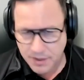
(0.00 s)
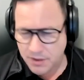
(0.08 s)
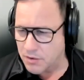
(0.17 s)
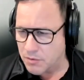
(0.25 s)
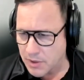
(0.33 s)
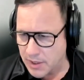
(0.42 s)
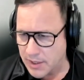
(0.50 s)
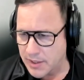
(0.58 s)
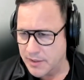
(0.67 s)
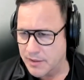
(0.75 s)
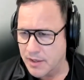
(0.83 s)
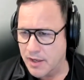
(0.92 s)
Thank you,
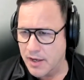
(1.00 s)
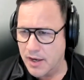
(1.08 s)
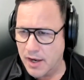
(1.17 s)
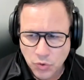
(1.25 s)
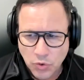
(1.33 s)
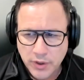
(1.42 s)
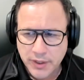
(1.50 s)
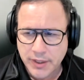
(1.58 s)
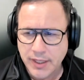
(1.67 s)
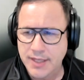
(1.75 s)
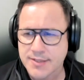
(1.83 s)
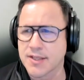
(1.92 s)
Ian.
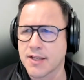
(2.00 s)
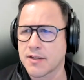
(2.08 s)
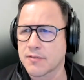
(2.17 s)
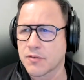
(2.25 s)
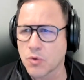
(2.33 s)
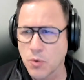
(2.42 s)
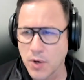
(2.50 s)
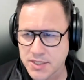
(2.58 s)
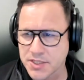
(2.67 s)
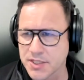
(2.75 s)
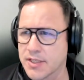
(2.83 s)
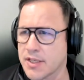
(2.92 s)
Dorrit has a
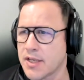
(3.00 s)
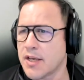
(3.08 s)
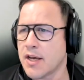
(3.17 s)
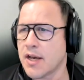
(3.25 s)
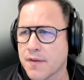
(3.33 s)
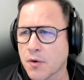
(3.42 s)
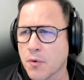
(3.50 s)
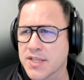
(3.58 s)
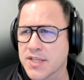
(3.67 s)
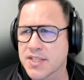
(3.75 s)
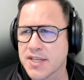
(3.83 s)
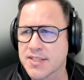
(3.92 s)
question. Their
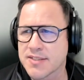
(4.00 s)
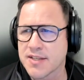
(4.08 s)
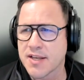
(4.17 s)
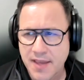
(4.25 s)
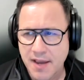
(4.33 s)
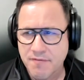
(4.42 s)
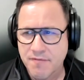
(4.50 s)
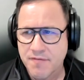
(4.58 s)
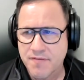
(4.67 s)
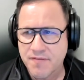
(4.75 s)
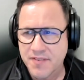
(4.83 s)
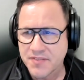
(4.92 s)
question is they have
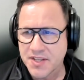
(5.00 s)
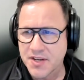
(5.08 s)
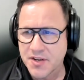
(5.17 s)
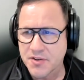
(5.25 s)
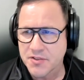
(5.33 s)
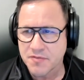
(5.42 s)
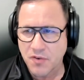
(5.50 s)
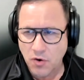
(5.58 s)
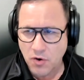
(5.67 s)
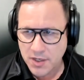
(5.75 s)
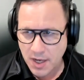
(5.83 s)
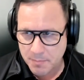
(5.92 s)
50 years of
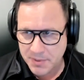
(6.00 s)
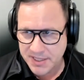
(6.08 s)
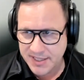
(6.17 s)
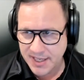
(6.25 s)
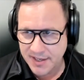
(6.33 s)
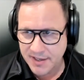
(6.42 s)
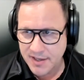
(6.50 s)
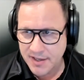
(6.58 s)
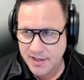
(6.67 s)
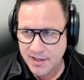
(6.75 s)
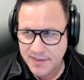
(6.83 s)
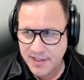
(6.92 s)
hard copy data.
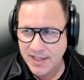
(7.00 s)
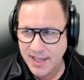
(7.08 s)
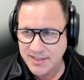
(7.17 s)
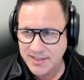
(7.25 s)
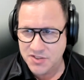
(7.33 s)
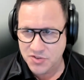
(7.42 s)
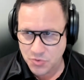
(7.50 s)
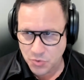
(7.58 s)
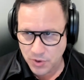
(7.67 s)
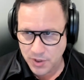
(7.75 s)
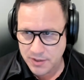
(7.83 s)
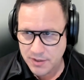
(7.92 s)
They'd like to
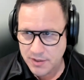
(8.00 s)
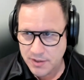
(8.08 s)
store it.